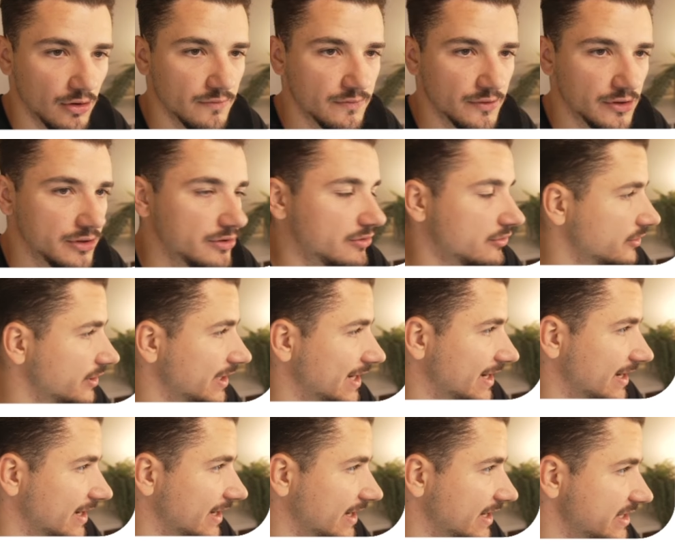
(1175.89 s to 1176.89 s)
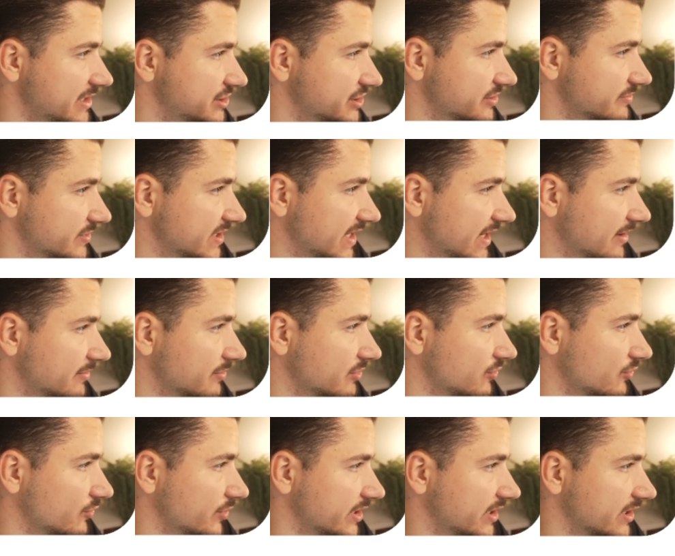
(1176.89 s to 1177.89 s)
Over on our agent
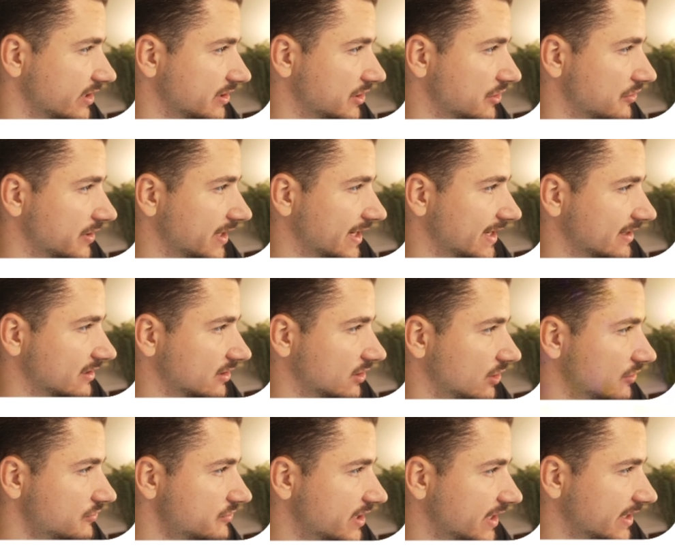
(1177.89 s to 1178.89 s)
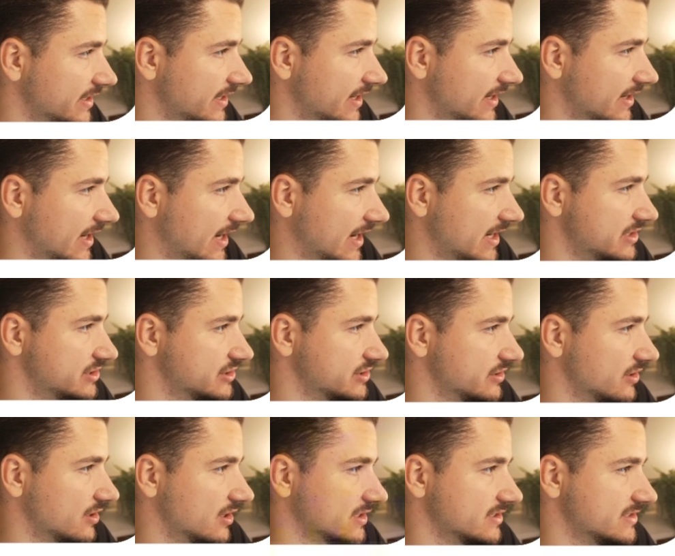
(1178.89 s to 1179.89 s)
tab, we can go ahead and locate our
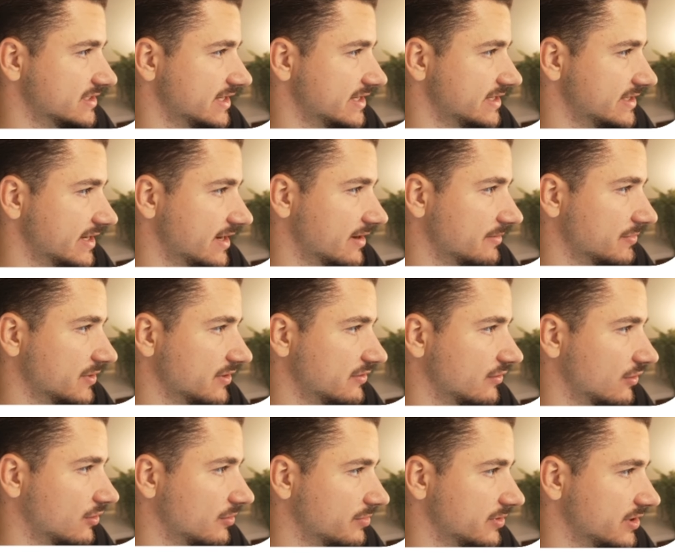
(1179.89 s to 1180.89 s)
agent ID at the top